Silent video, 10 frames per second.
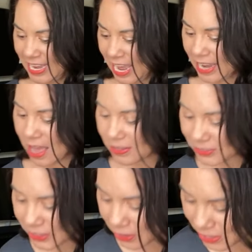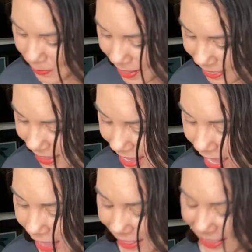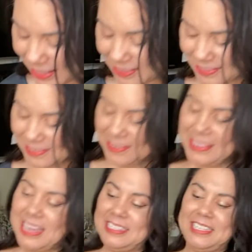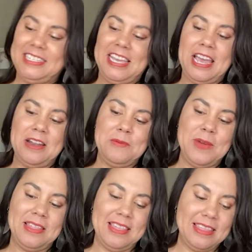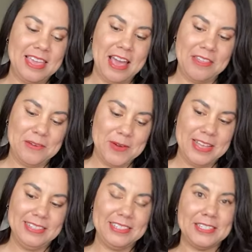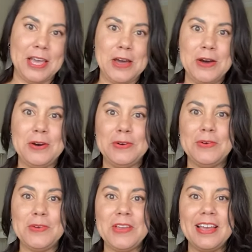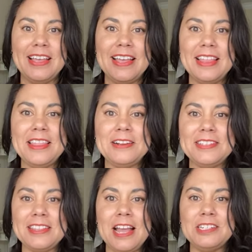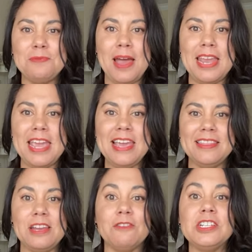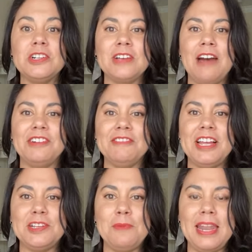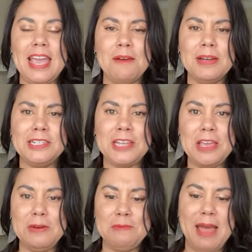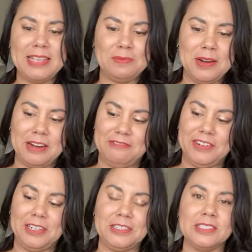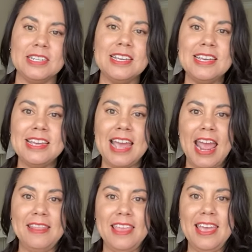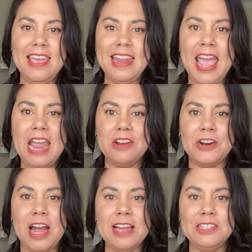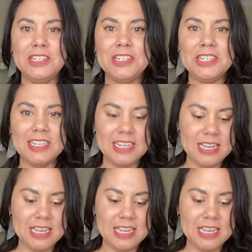And I'll show you with, it's neat to see it with the other one. So there's Lush Money, the original cover of Lush Money. I want to show you in mass market first. And then Hate Crush.